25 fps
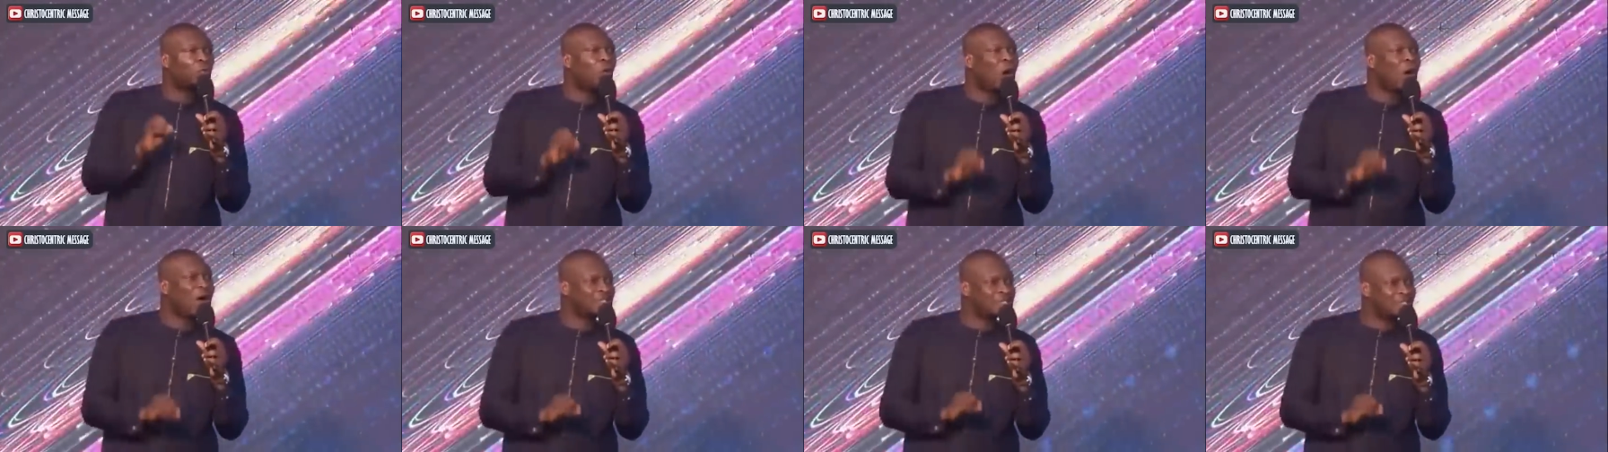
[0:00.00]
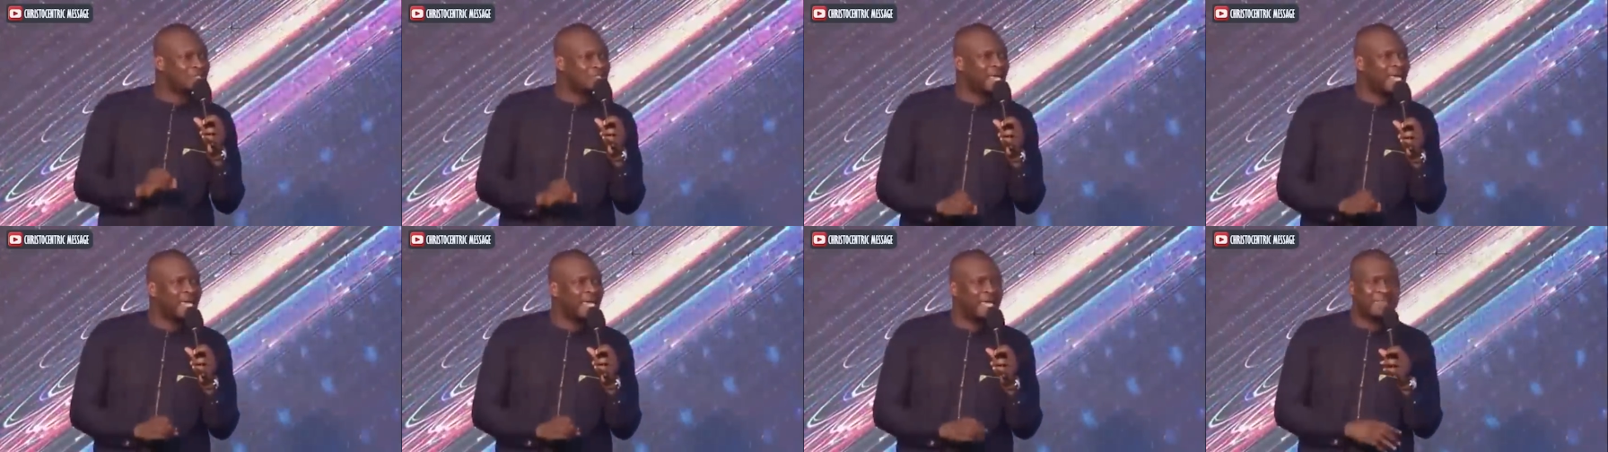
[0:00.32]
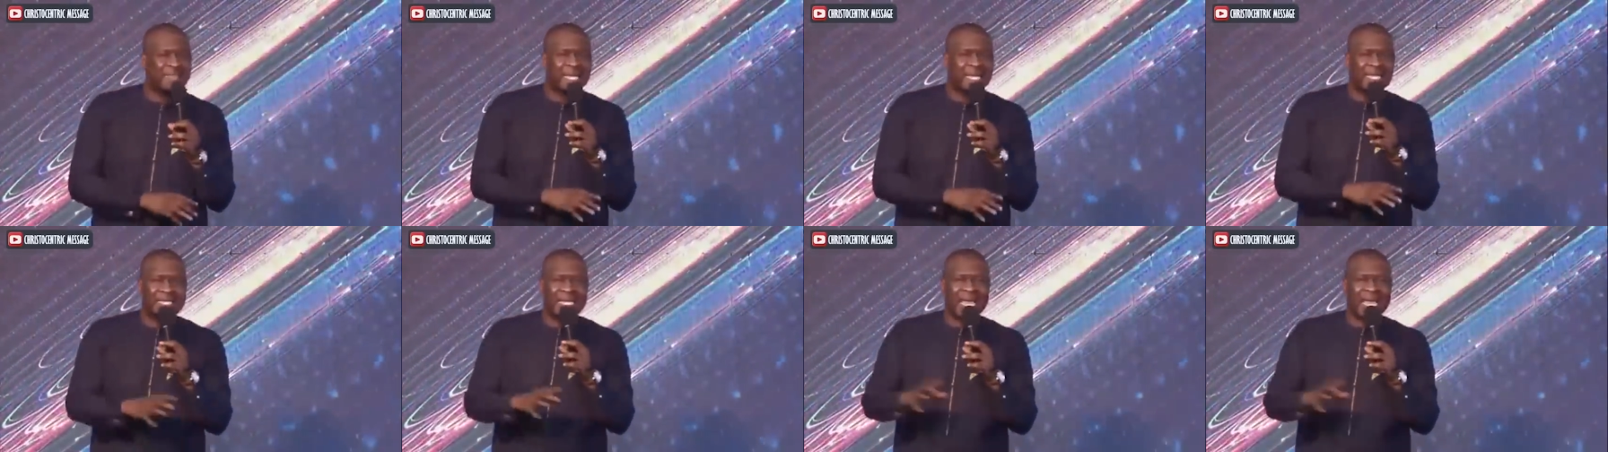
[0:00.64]
who are
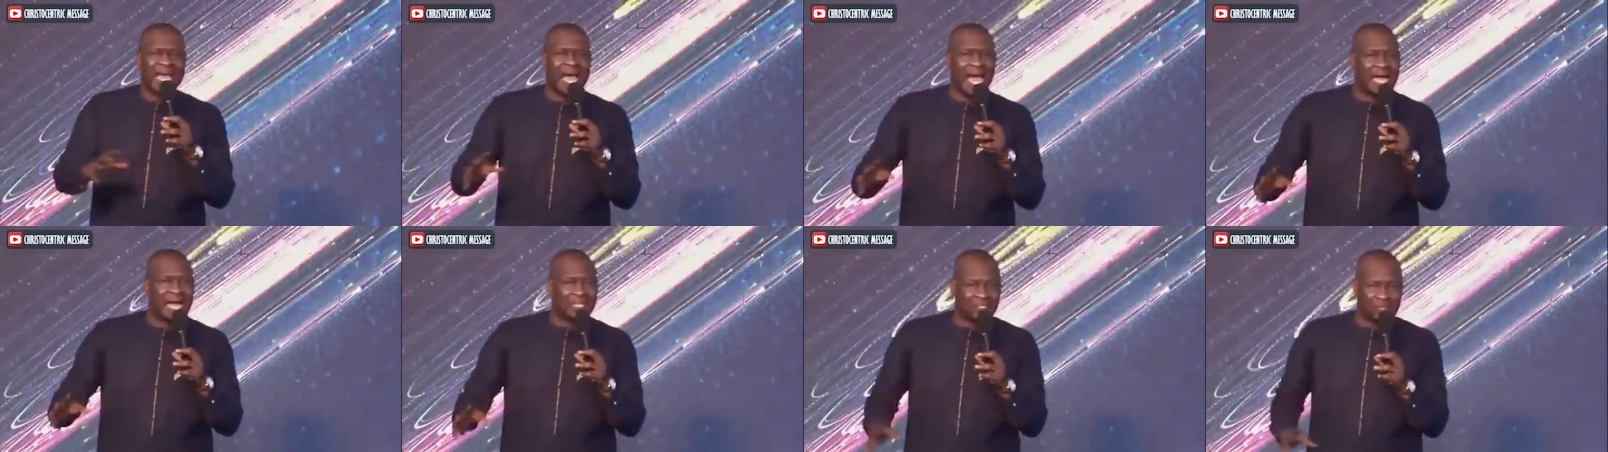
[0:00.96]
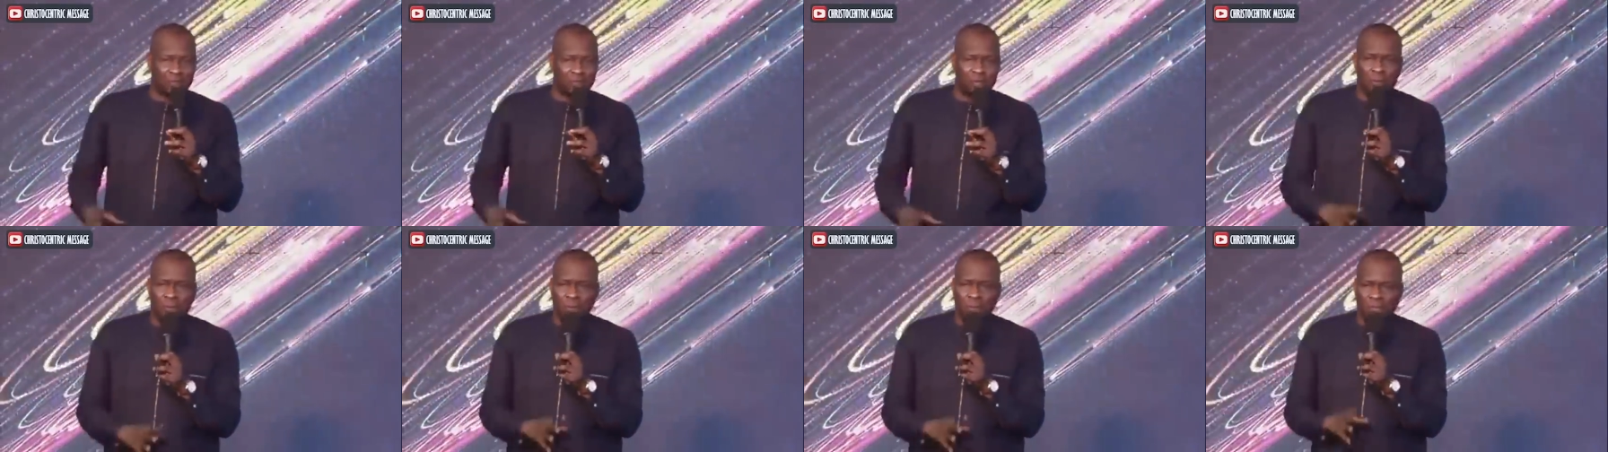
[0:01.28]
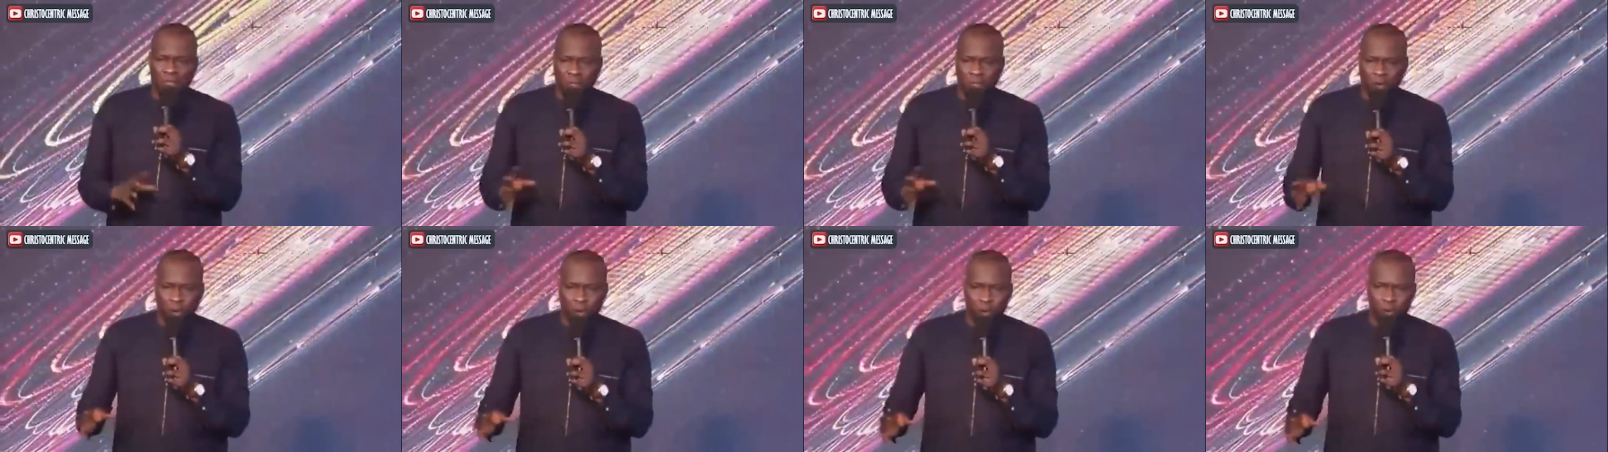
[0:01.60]
saying the year has not
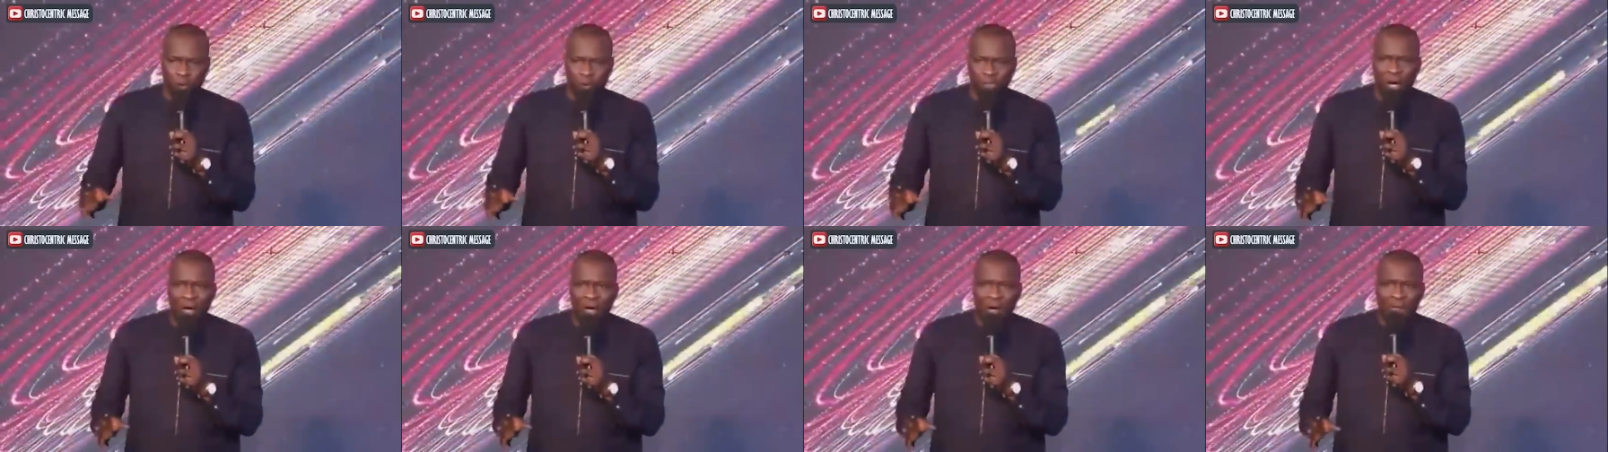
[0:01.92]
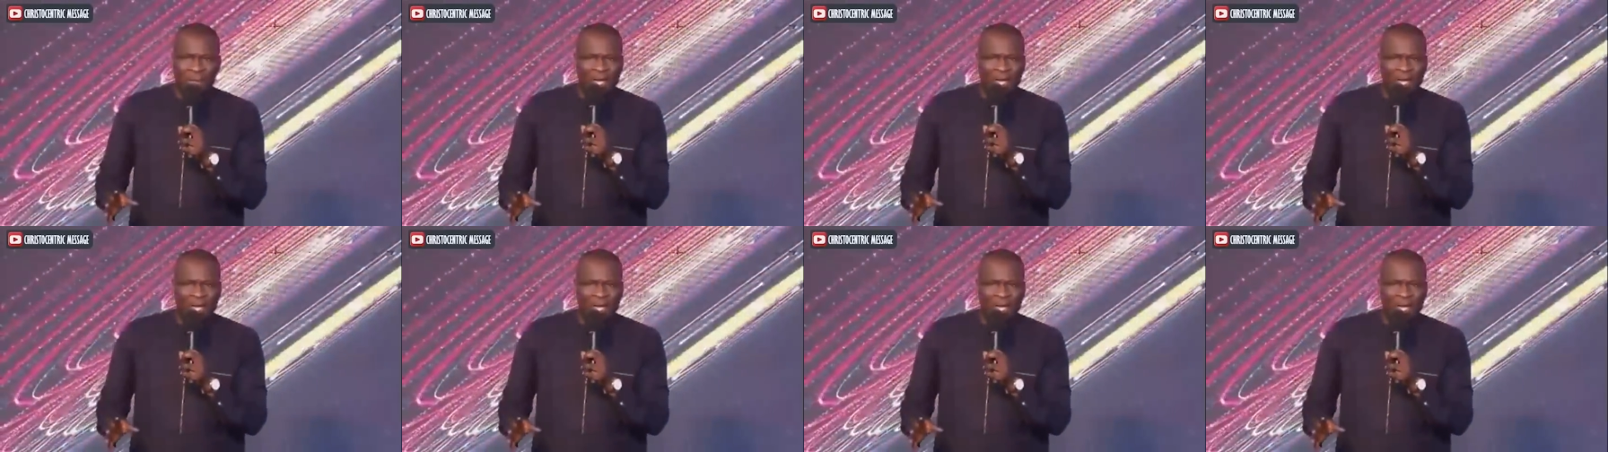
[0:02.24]
been good,